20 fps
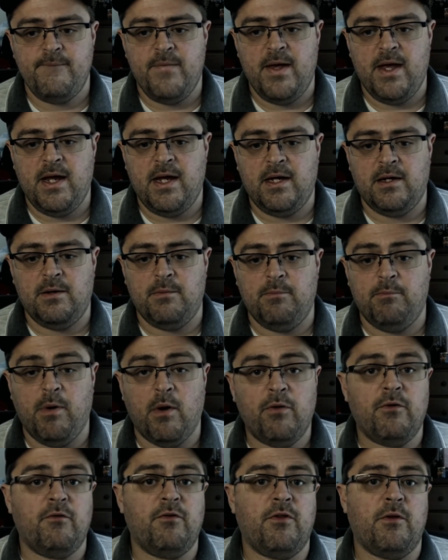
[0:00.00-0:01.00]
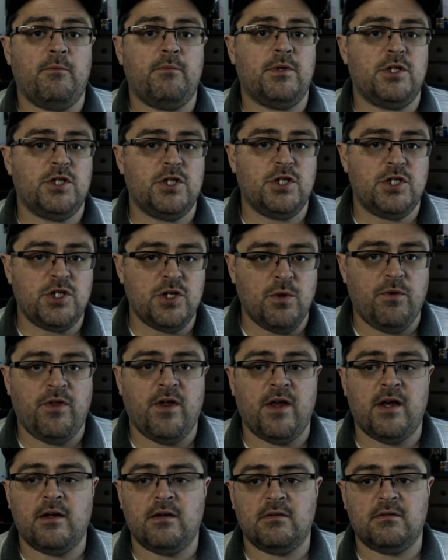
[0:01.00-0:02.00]
And both of them do
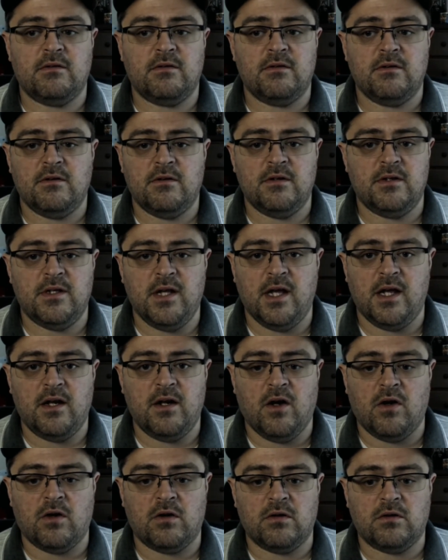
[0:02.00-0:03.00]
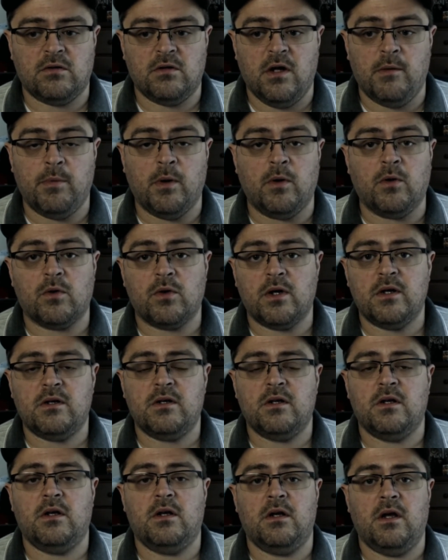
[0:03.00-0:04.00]
things that are
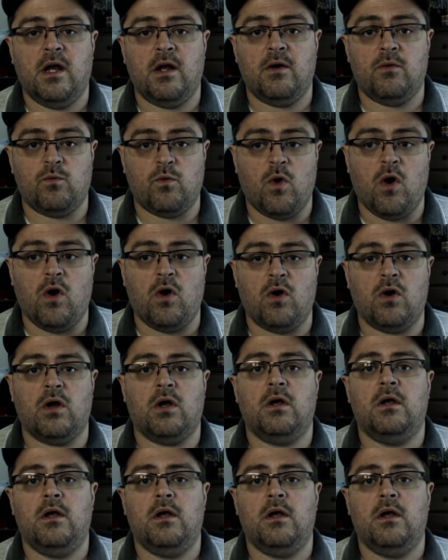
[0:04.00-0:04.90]
abhorrent and wrong